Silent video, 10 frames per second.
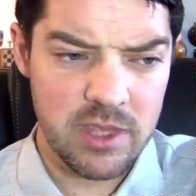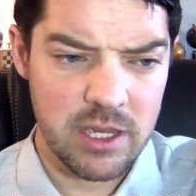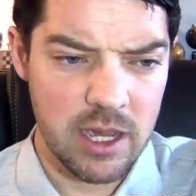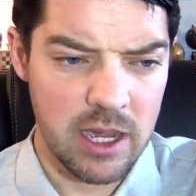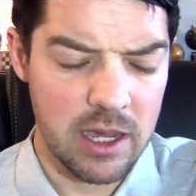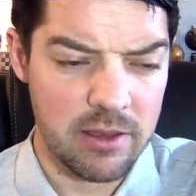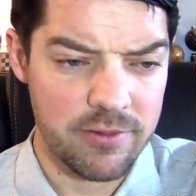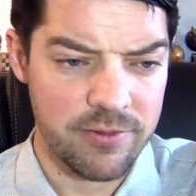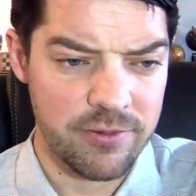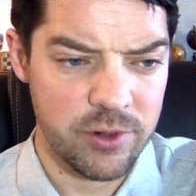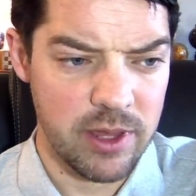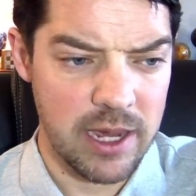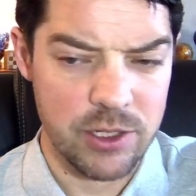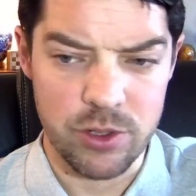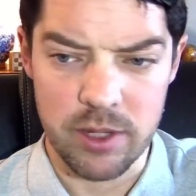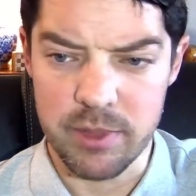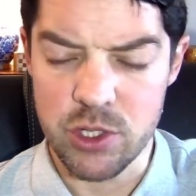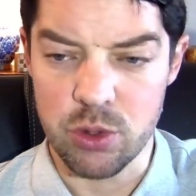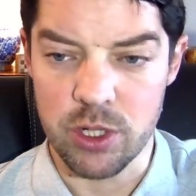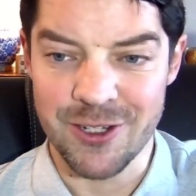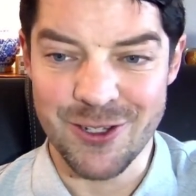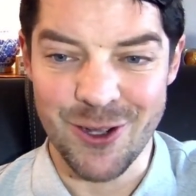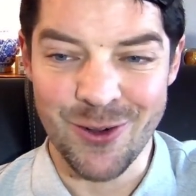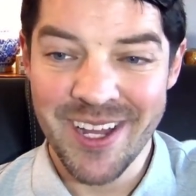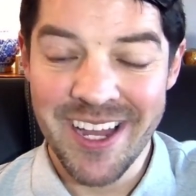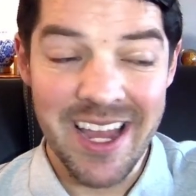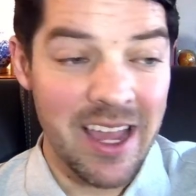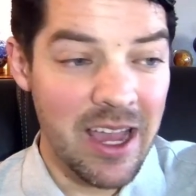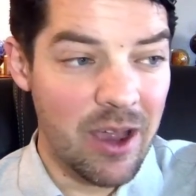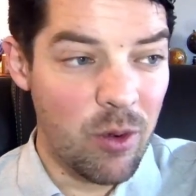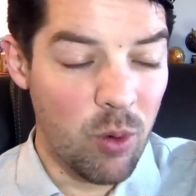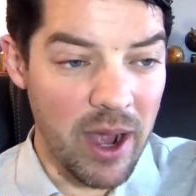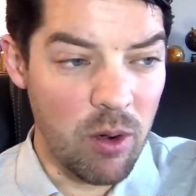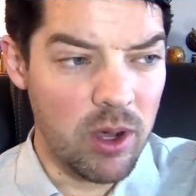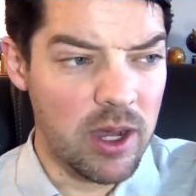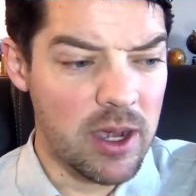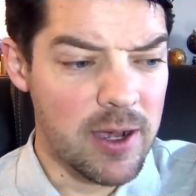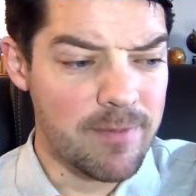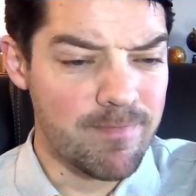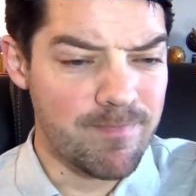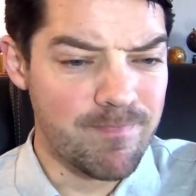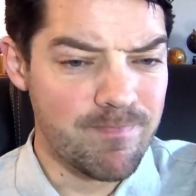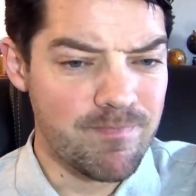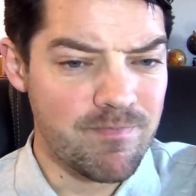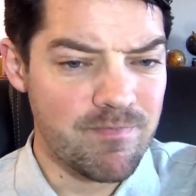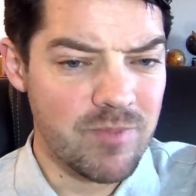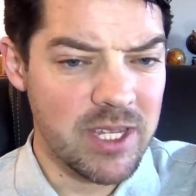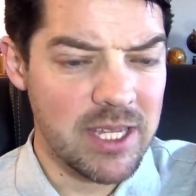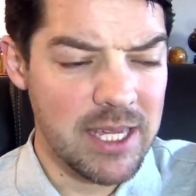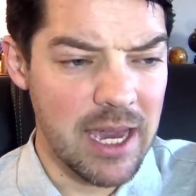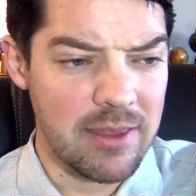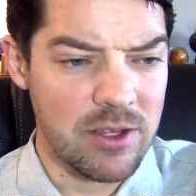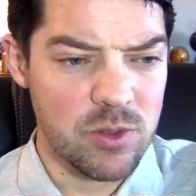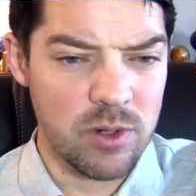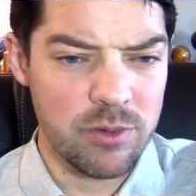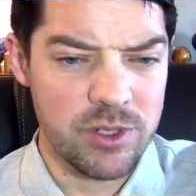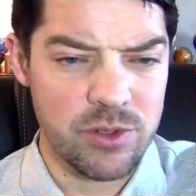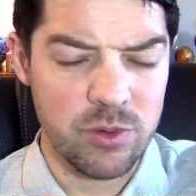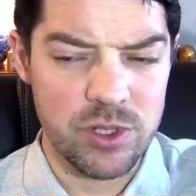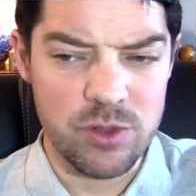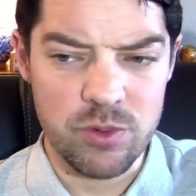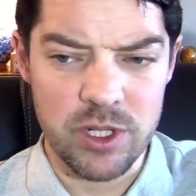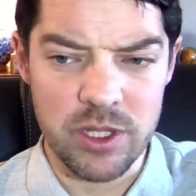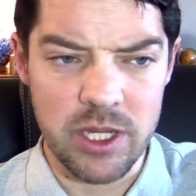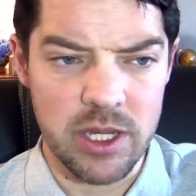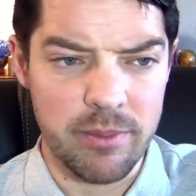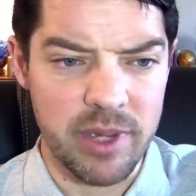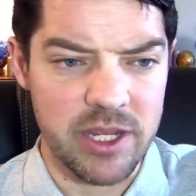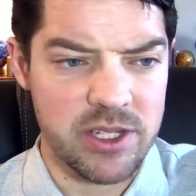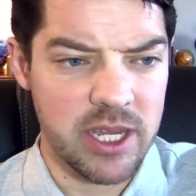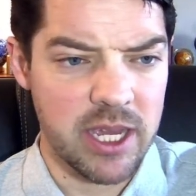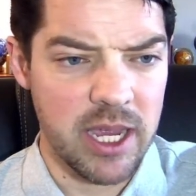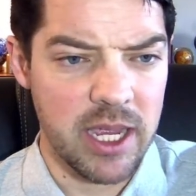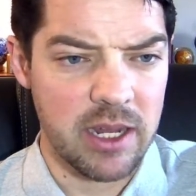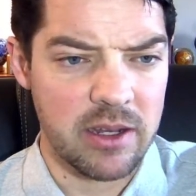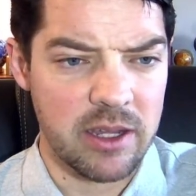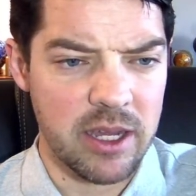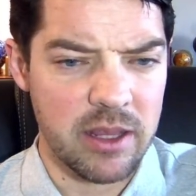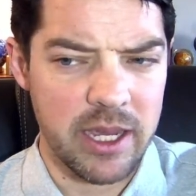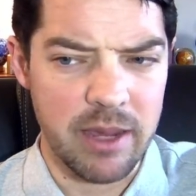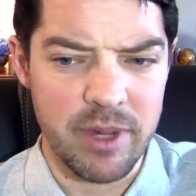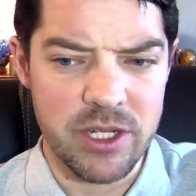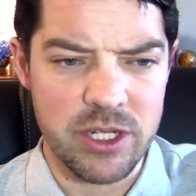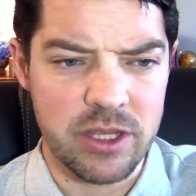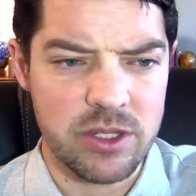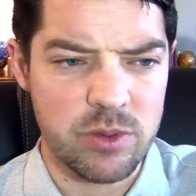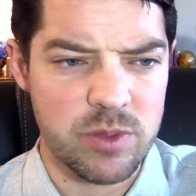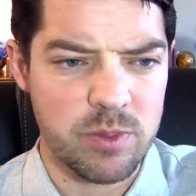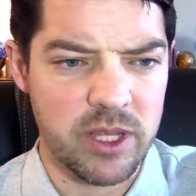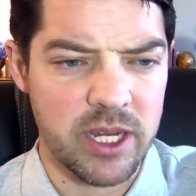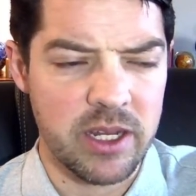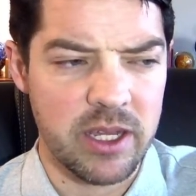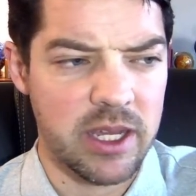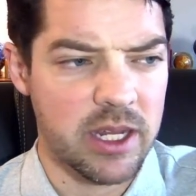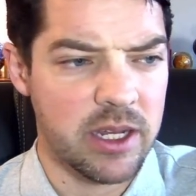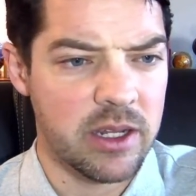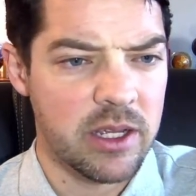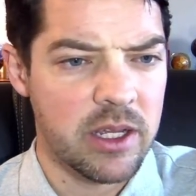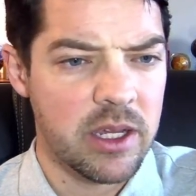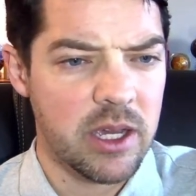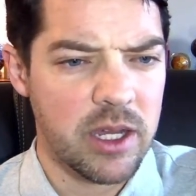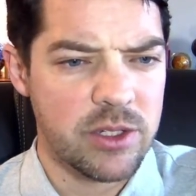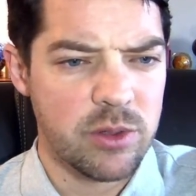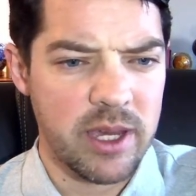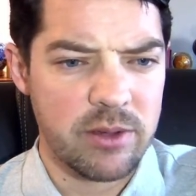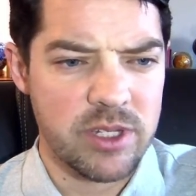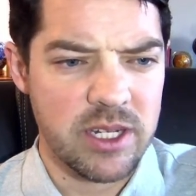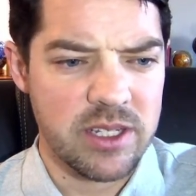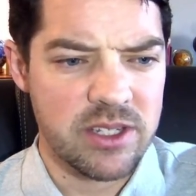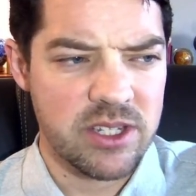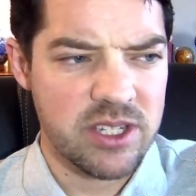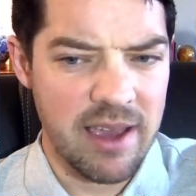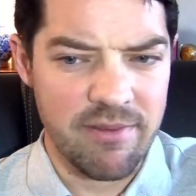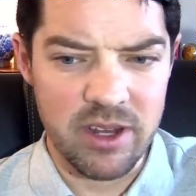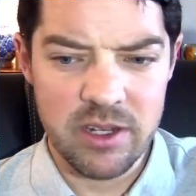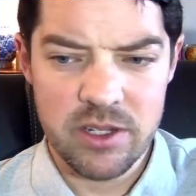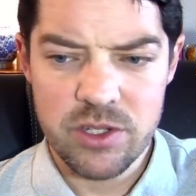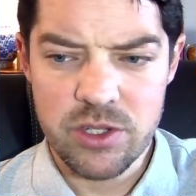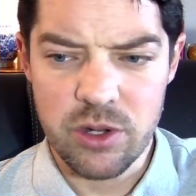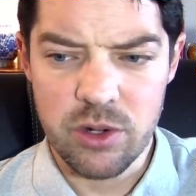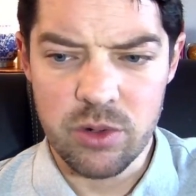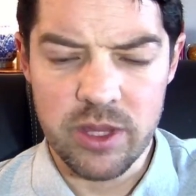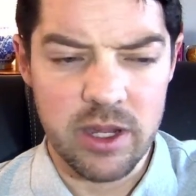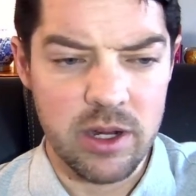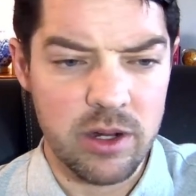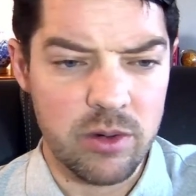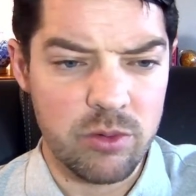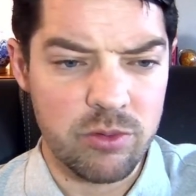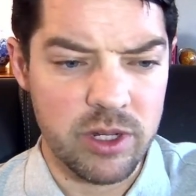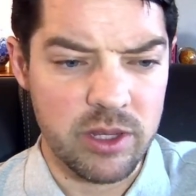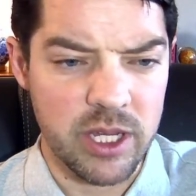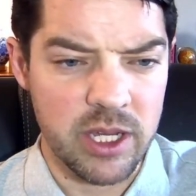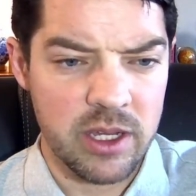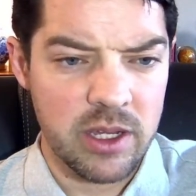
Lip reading: for that, you can be sure. So, wow. Yeah, this one was really amazing. And like I mentioned, this was played in 2007. So they're really